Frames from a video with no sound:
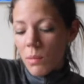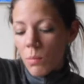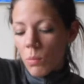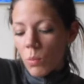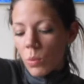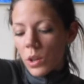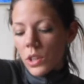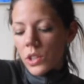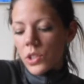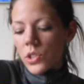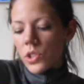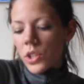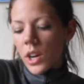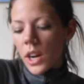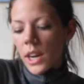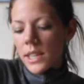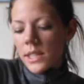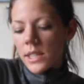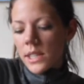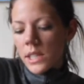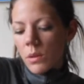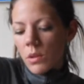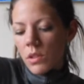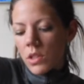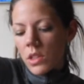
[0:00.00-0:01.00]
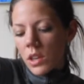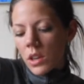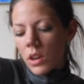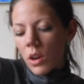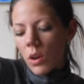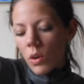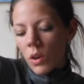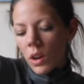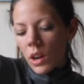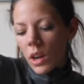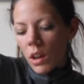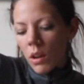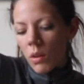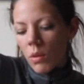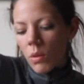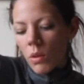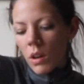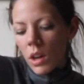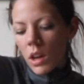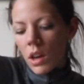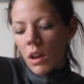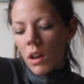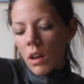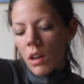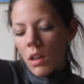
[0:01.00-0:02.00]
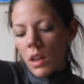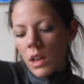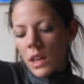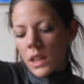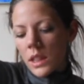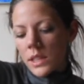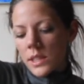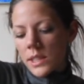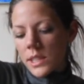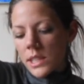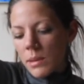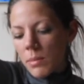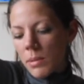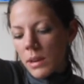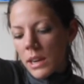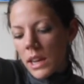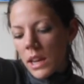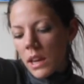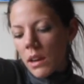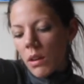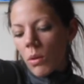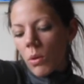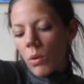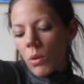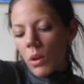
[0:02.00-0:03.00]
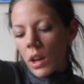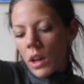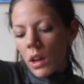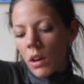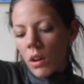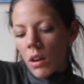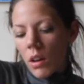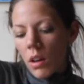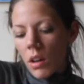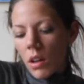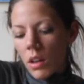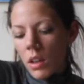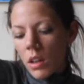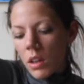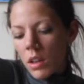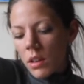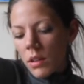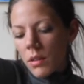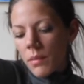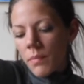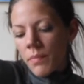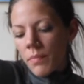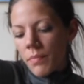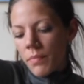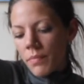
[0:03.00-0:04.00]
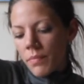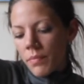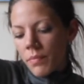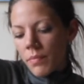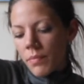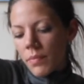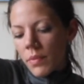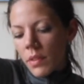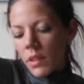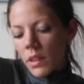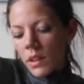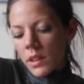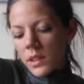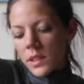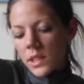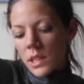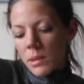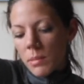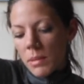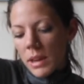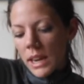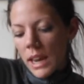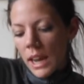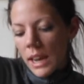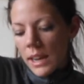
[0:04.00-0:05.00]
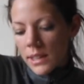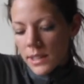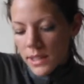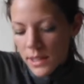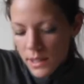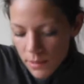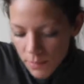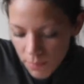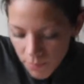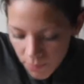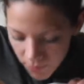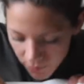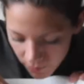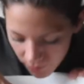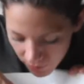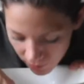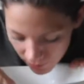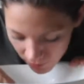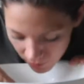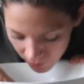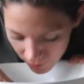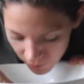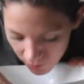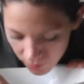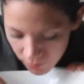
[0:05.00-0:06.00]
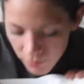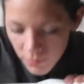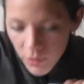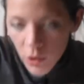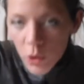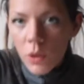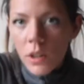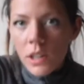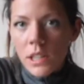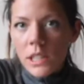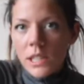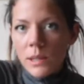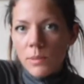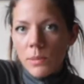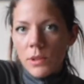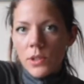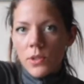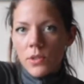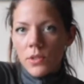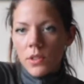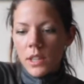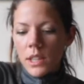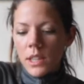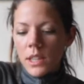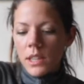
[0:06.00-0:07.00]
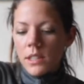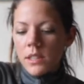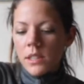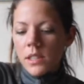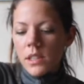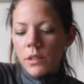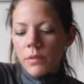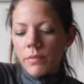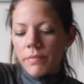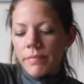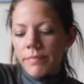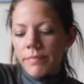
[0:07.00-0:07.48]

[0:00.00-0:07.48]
moisturizing with the coconut oil and the CBD oil. It's going to be nice. Ooh, and it smells really good too.